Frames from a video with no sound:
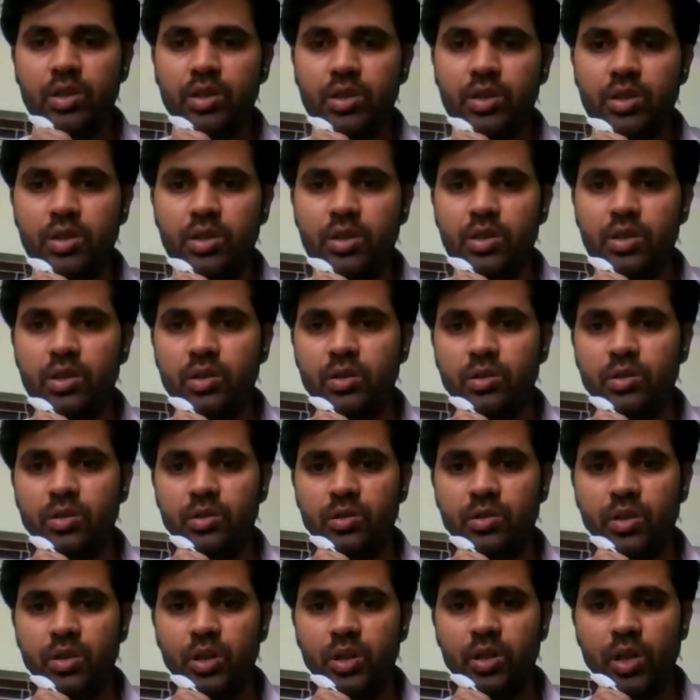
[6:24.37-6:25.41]

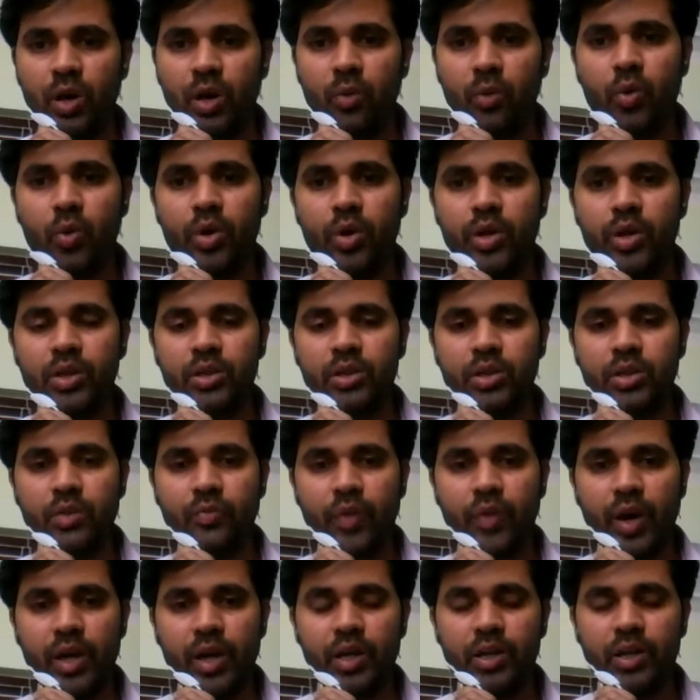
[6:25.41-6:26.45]
it avoid the
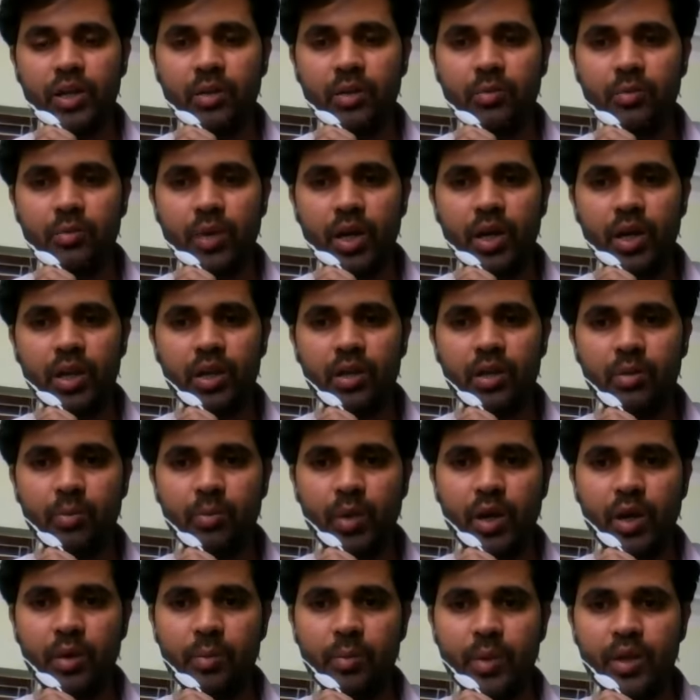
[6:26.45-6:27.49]
fighting
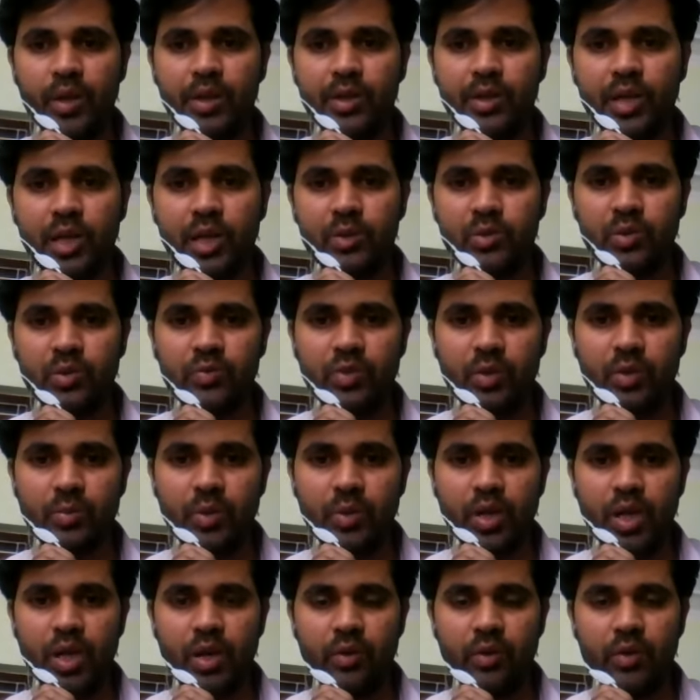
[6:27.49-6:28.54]
by many types of the
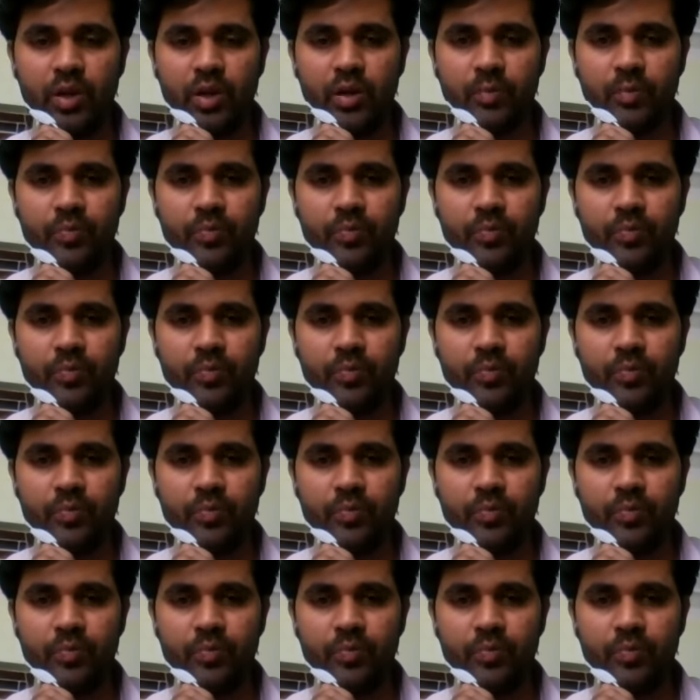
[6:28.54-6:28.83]
behavior,